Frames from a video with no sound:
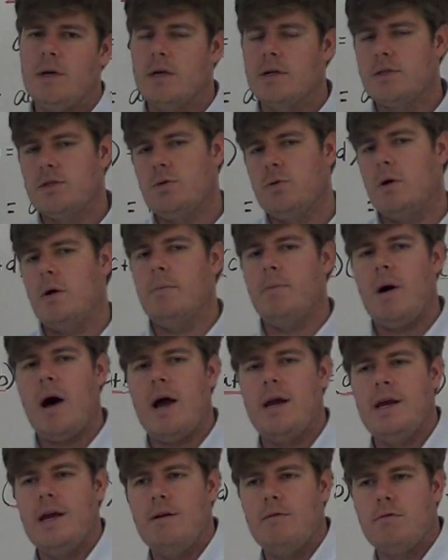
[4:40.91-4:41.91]
because to
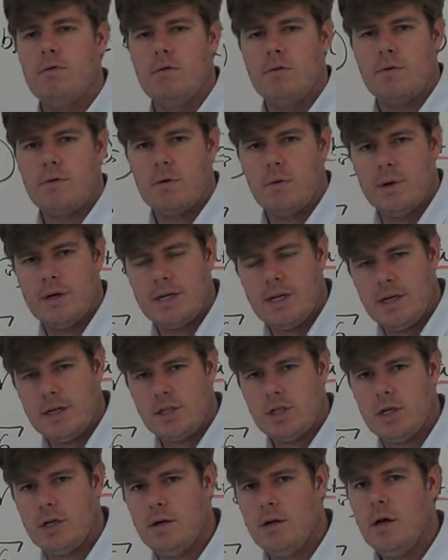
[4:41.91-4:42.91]
combine a root through
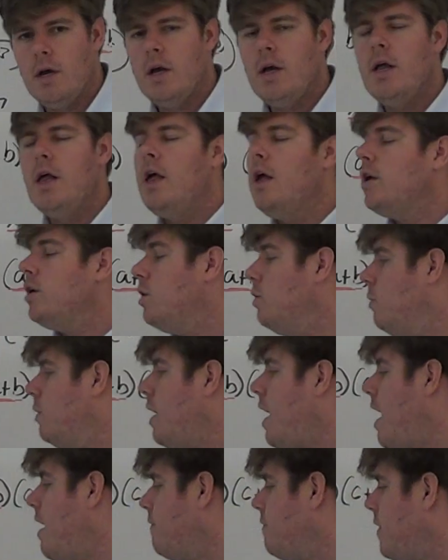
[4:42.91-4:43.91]
addition you would
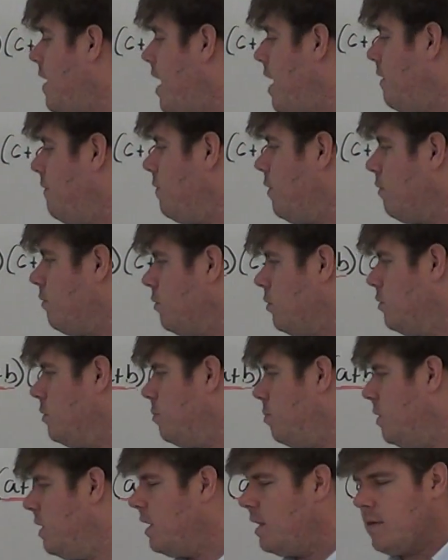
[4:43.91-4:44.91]
have to have the root
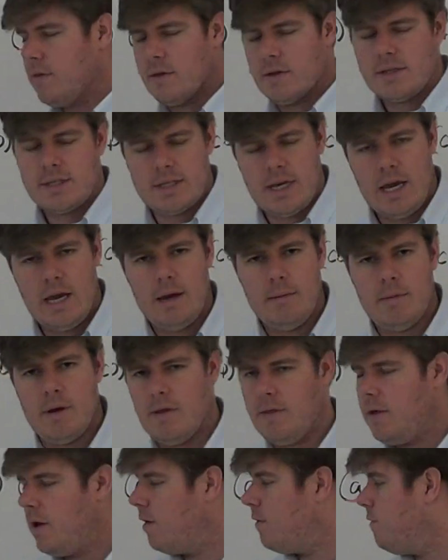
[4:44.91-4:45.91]
being the same,
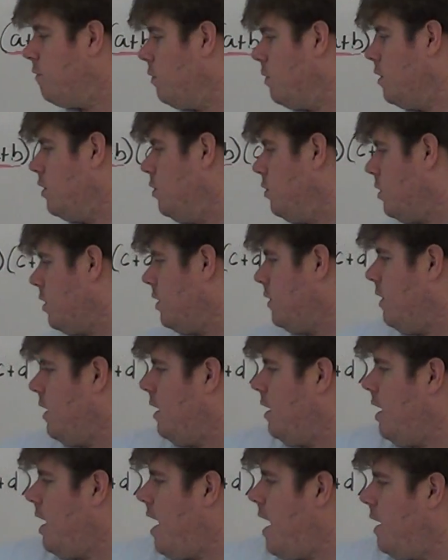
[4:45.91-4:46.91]
and therefore you could
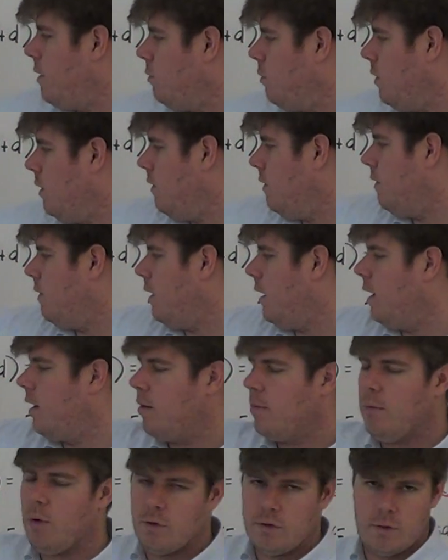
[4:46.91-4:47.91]
then add what
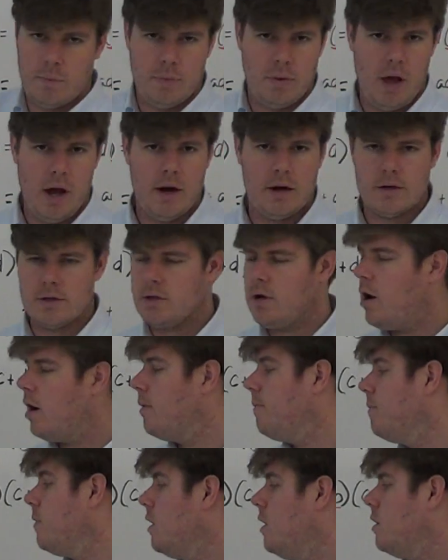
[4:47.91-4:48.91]
their multipliers
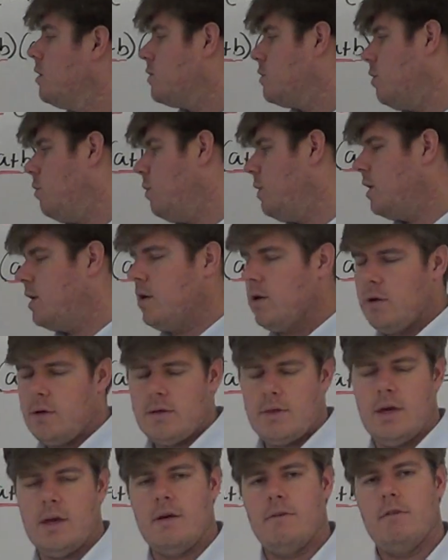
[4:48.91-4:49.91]
are. So we can
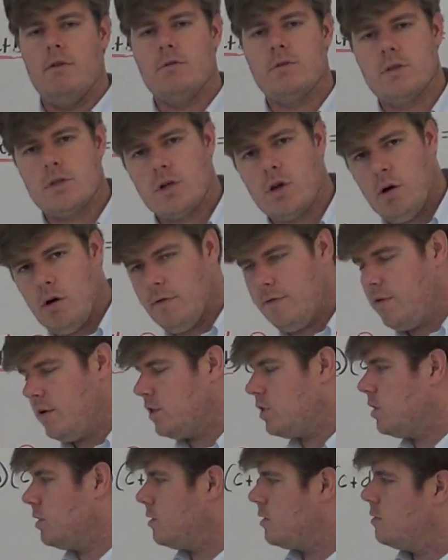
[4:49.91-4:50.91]
think of those as
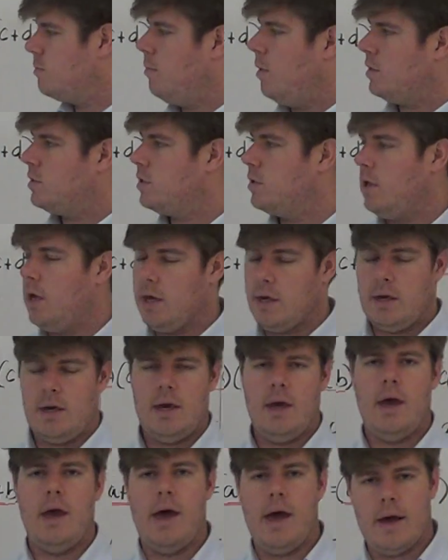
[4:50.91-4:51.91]
coefficients, much like
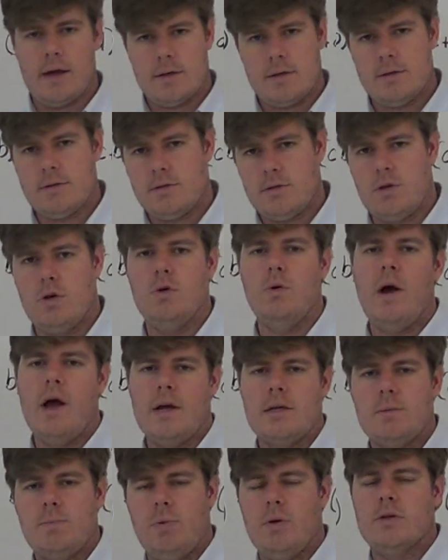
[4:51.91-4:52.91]
x,
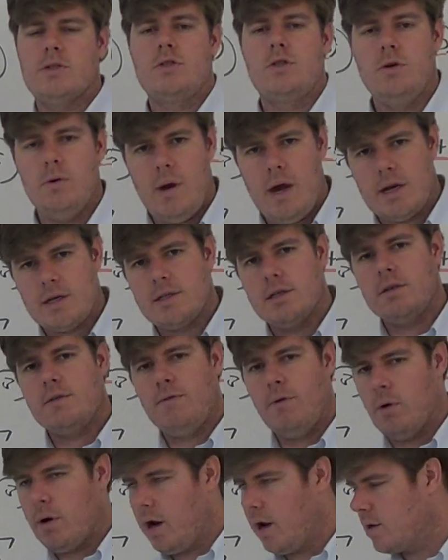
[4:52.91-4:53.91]
2x plus 2x is
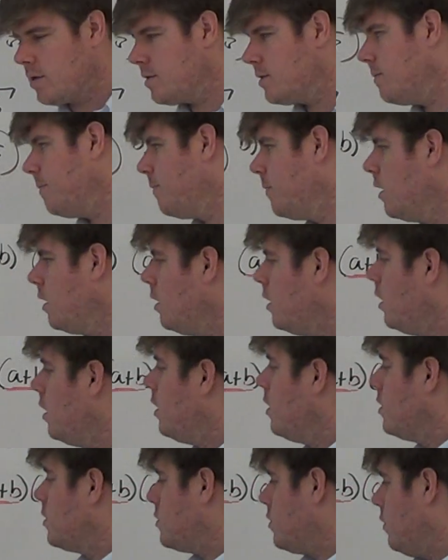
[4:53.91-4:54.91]
4x.
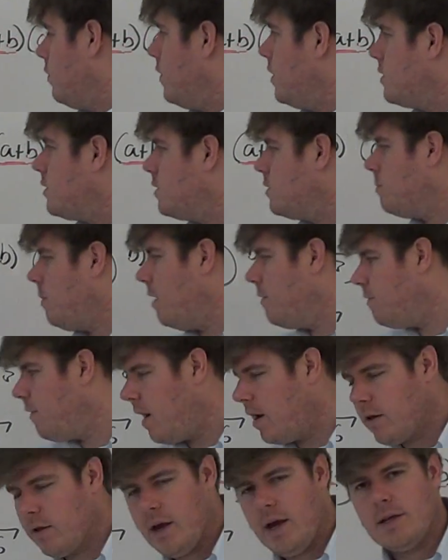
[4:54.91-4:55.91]
So this is my final